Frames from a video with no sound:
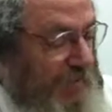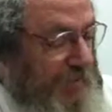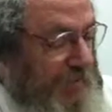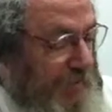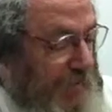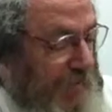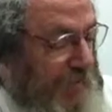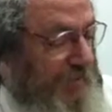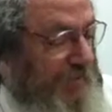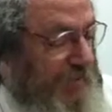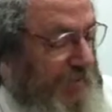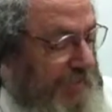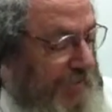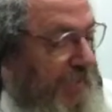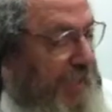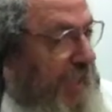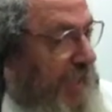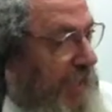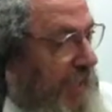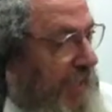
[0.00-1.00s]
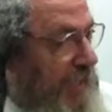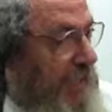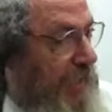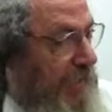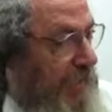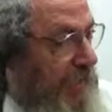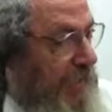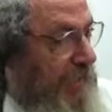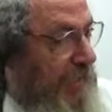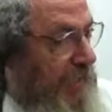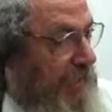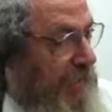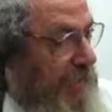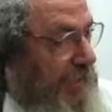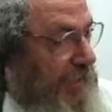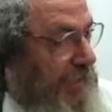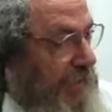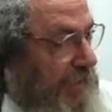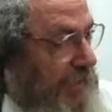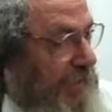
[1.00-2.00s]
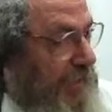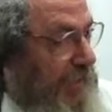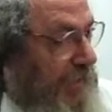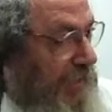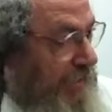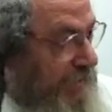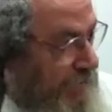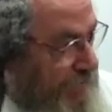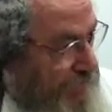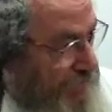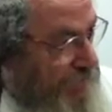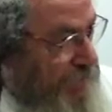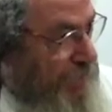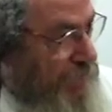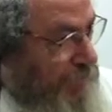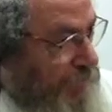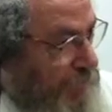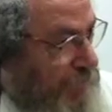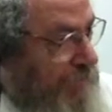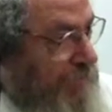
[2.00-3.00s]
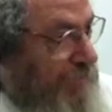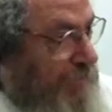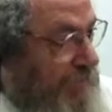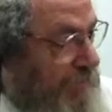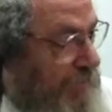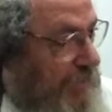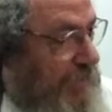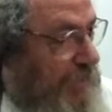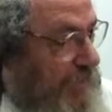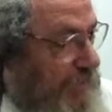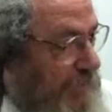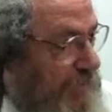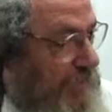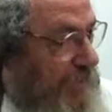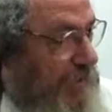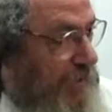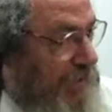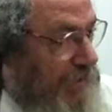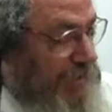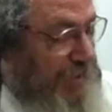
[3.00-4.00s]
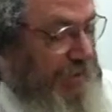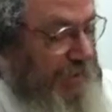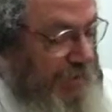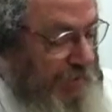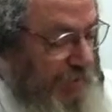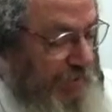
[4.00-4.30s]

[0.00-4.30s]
So you have to say that it is you who is stinking.